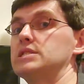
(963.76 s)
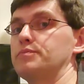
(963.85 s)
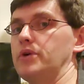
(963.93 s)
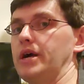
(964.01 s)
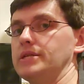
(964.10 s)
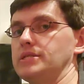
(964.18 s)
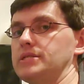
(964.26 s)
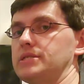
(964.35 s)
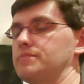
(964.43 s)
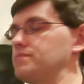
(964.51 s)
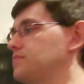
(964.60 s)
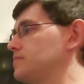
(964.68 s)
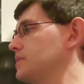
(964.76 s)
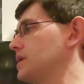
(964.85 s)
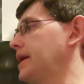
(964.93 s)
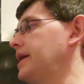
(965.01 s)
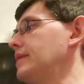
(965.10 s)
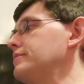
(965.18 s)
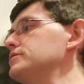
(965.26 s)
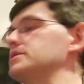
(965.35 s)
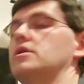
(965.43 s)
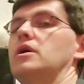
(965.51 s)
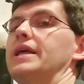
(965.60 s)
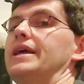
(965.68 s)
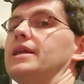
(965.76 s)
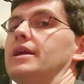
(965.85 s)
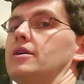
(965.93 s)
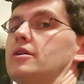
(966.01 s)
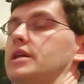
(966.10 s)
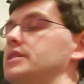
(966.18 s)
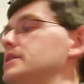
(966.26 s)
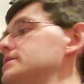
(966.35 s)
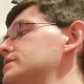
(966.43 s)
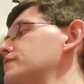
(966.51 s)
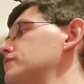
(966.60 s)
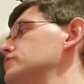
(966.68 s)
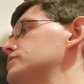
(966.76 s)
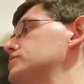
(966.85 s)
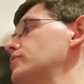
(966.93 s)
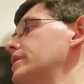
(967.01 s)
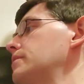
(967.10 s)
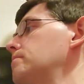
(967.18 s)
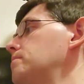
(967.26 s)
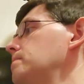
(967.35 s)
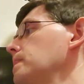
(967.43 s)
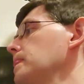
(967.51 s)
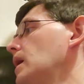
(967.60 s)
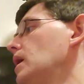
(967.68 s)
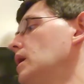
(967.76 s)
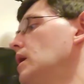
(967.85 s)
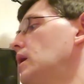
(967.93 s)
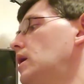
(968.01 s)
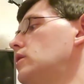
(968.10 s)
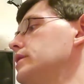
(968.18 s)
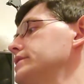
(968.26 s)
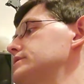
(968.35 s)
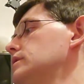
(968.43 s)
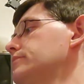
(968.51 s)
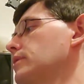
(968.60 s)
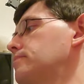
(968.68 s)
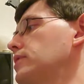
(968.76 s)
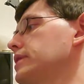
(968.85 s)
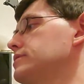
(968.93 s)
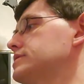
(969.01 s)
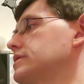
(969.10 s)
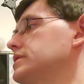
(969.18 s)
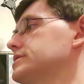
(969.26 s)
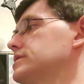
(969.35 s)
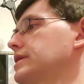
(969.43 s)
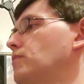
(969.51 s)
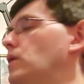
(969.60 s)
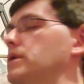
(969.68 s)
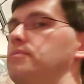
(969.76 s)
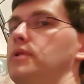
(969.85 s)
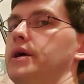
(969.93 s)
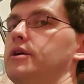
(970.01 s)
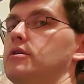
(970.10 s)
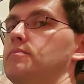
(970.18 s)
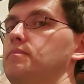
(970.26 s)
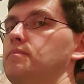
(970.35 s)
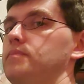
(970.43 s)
sprites, and I'm using all 8 here in this first screen. Okay, so number of players, I'm going to select 1 player,